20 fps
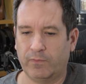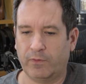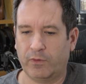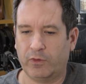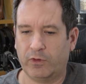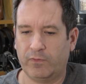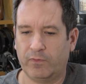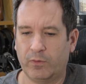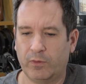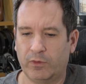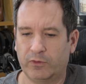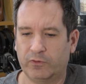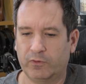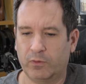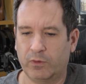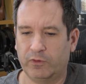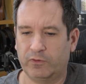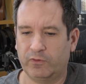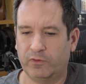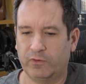I got everyone's
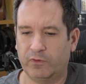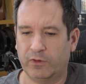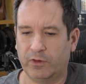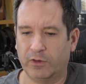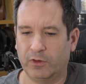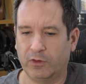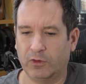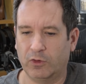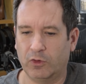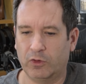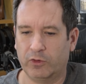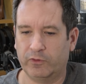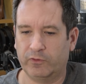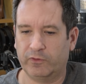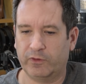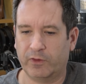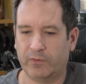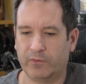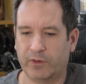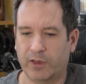questions here? A lot of
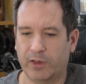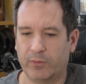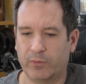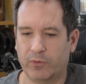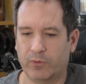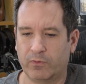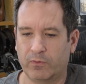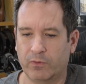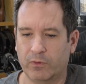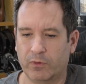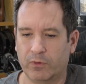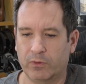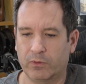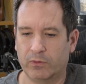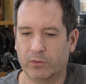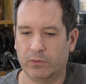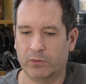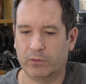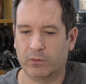stuff came through.